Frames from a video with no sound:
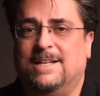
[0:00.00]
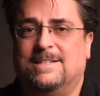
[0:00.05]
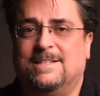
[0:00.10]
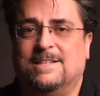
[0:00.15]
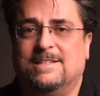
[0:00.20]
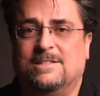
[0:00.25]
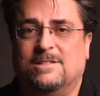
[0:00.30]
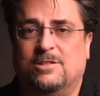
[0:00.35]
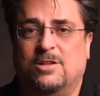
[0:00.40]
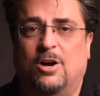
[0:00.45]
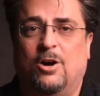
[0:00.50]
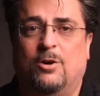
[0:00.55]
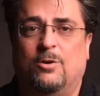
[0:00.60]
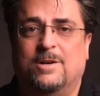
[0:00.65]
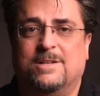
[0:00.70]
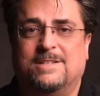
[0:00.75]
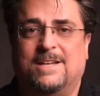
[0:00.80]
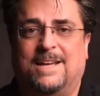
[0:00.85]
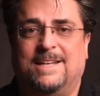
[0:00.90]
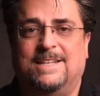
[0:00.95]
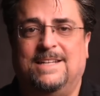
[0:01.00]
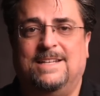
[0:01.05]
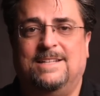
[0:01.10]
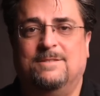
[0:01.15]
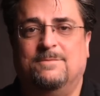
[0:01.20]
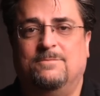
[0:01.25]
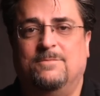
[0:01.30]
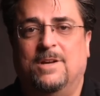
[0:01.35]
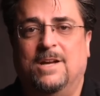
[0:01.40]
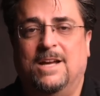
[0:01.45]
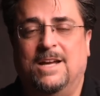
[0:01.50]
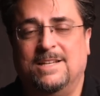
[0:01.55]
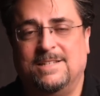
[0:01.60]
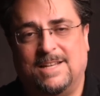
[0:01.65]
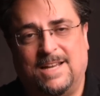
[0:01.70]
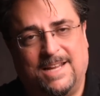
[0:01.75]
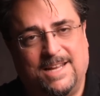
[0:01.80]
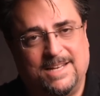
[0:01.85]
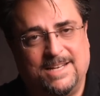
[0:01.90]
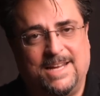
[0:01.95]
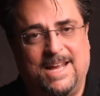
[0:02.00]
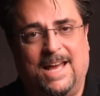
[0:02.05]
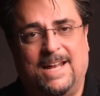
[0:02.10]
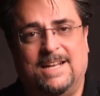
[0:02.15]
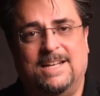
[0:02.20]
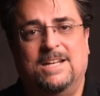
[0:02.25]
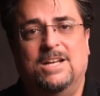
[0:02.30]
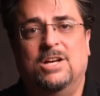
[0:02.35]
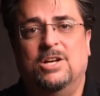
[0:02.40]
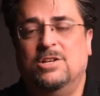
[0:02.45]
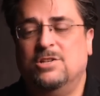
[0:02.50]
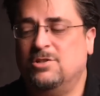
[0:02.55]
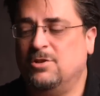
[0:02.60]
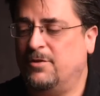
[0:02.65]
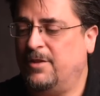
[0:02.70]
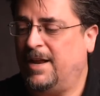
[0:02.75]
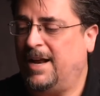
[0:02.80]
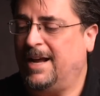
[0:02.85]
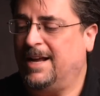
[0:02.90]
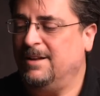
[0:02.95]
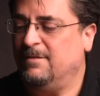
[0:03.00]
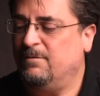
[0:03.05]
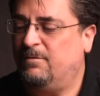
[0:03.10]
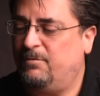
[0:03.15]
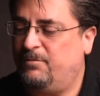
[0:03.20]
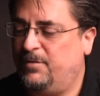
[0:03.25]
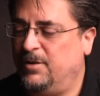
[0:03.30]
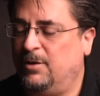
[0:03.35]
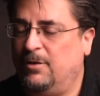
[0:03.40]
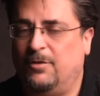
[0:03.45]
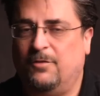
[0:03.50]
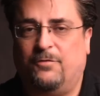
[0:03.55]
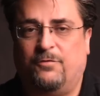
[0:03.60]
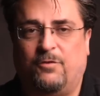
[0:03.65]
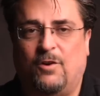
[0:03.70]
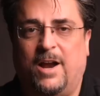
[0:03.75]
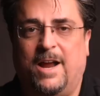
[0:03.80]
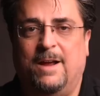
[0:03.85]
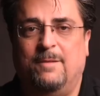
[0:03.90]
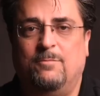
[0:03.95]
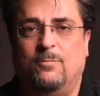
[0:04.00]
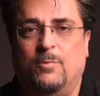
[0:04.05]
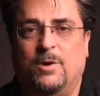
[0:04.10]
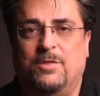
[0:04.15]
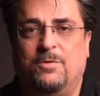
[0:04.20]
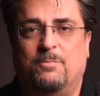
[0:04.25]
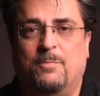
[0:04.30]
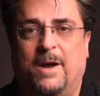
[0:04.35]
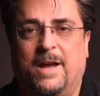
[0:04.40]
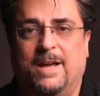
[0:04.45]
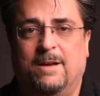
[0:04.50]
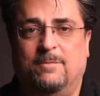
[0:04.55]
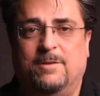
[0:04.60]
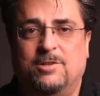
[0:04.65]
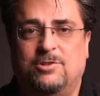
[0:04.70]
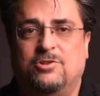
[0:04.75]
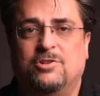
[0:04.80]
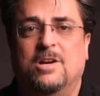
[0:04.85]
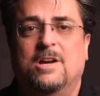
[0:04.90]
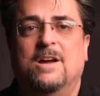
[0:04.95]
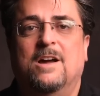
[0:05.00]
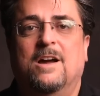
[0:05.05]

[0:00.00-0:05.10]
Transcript: It's as low as I need to, as I can get it so that I can fill the frame with my image.